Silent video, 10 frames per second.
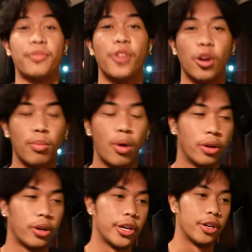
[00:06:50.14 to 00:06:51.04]
fear
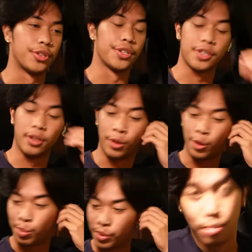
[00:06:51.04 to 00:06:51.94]
monger here just a
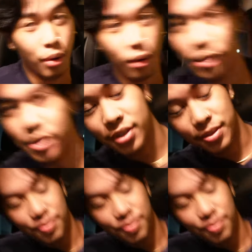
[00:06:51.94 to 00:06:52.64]
little bit. Boys,